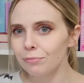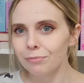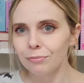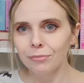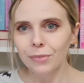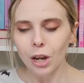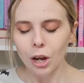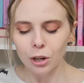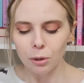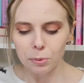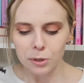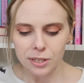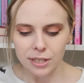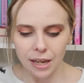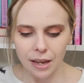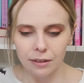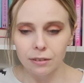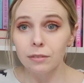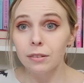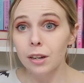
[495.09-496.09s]

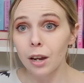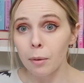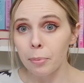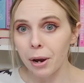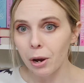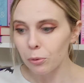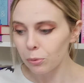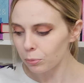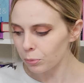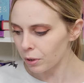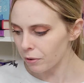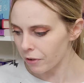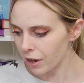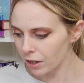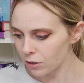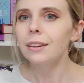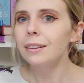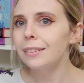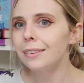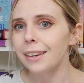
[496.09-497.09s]
100% about
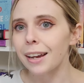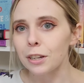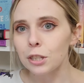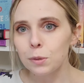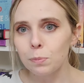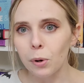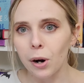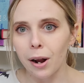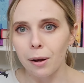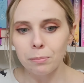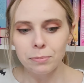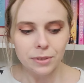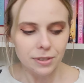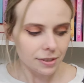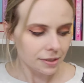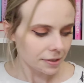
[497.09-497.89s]
revenge. Next prompt.